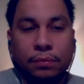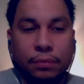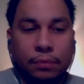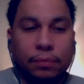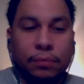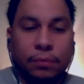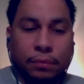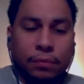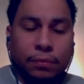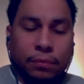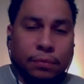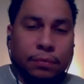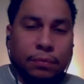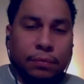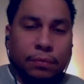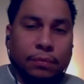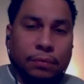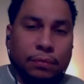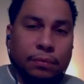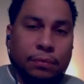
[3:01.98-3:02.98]

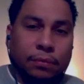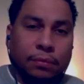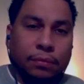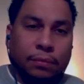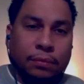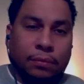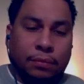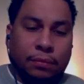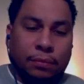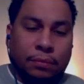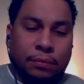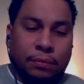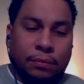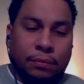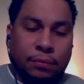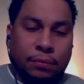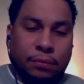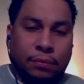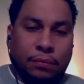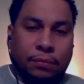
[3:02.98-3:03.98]

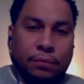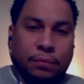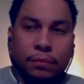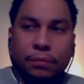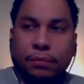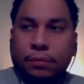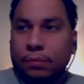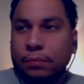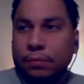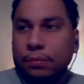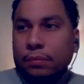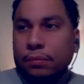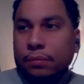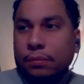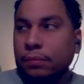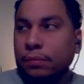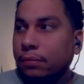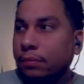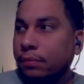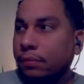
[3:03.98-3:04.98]

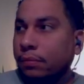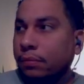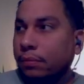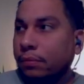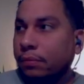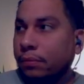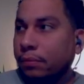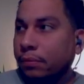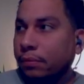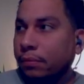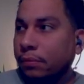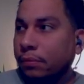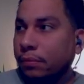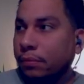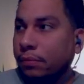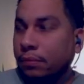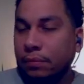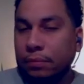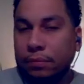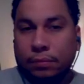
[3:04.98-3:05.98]

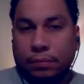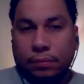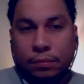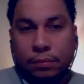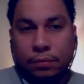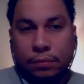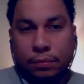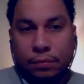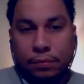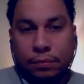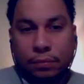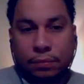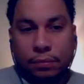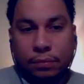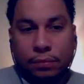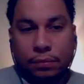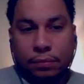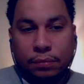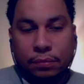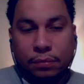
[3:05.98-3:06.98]

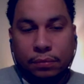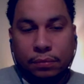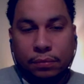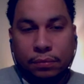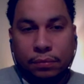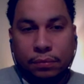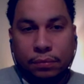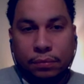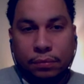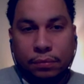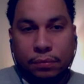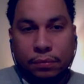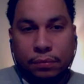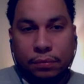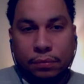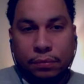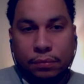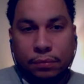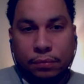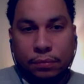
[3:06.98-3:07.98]

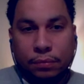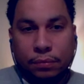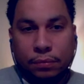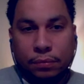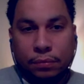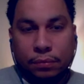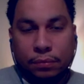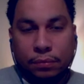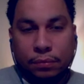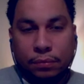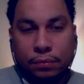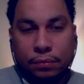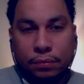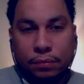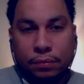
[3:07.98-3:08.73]
No words are spoken by the person on screen.